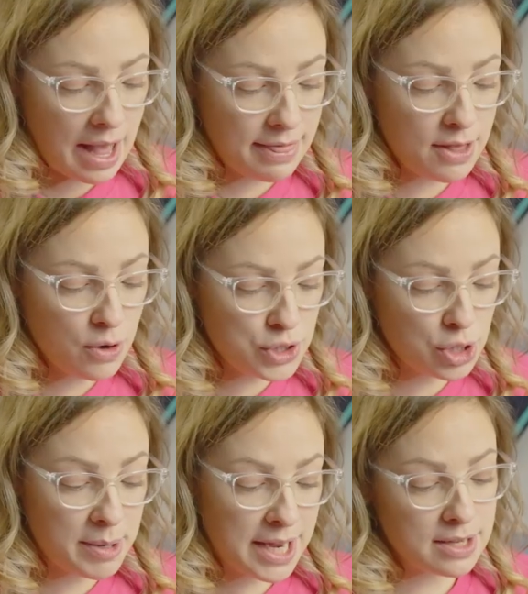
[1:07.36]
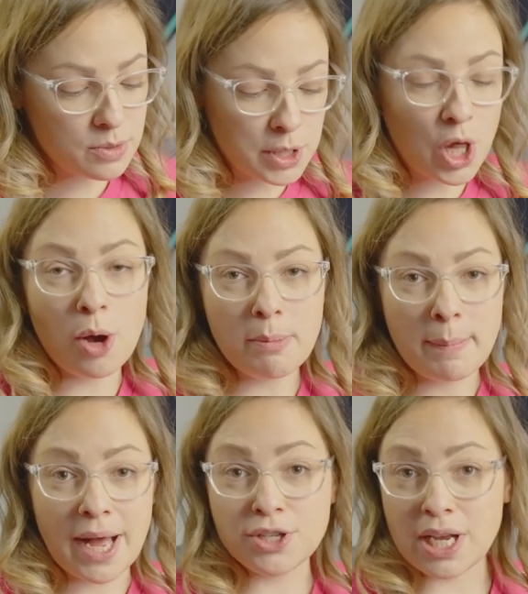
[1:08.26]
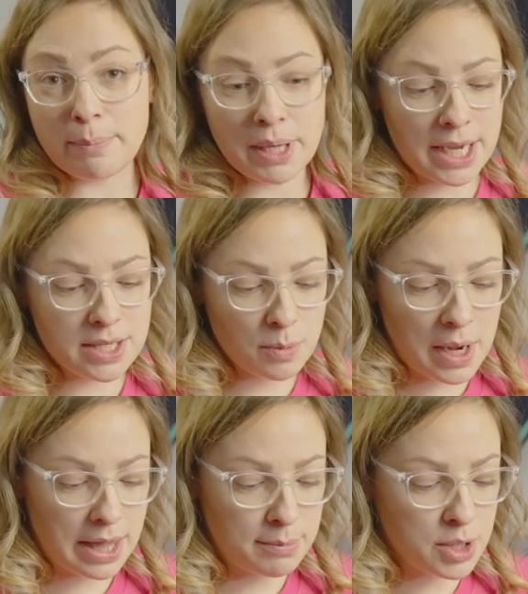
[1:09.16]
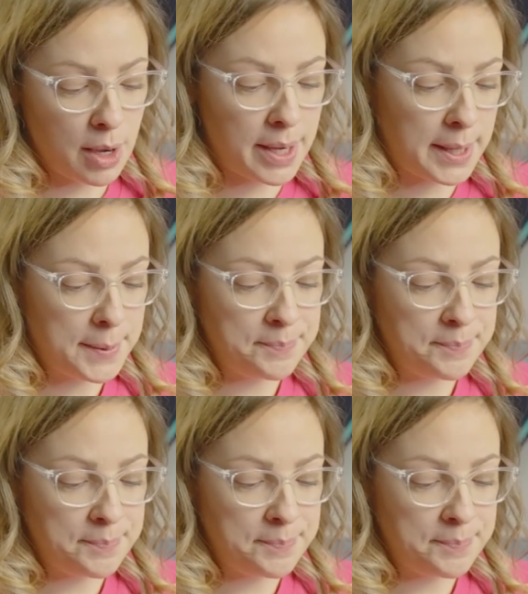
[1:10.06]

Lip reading: And those two pins will hold my badge in place while I'm sewing.